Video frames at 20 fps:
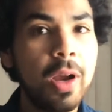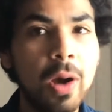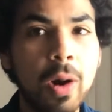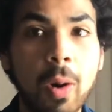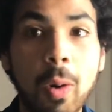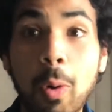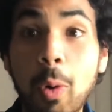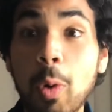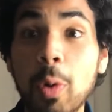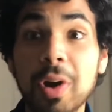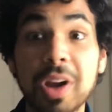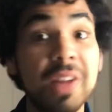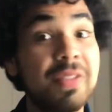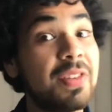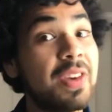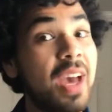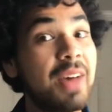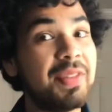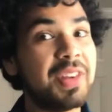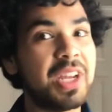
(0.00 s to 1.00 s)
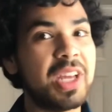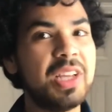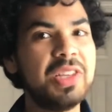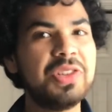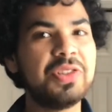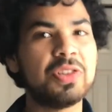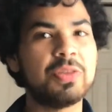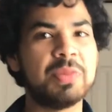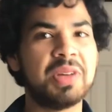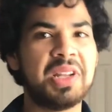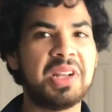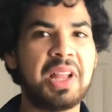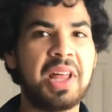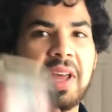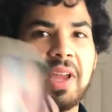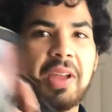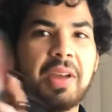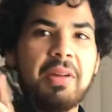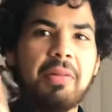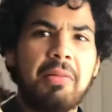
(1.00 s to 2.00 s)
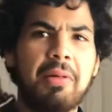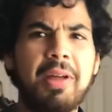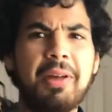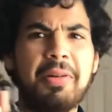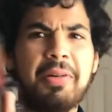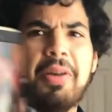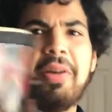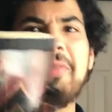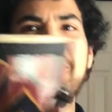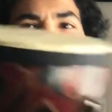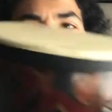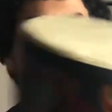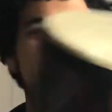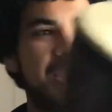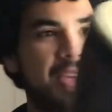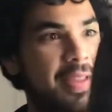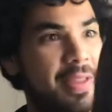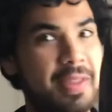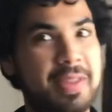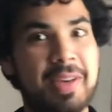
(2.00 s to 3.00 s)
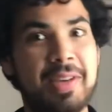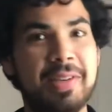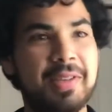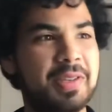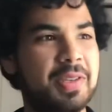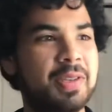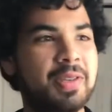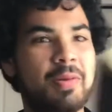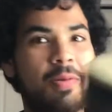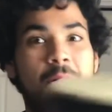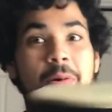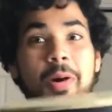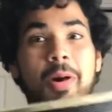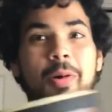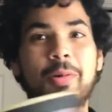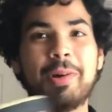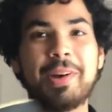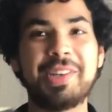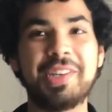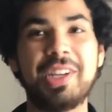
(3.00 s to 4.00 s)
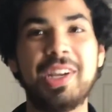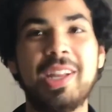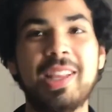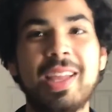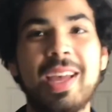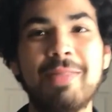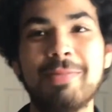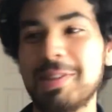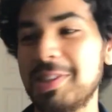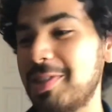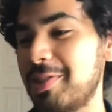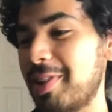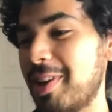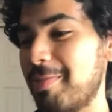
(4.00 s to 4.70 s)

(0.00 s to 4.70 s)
or if you have an instrument like, I don't know, let's say this. Oh, where'd you get that, Mr.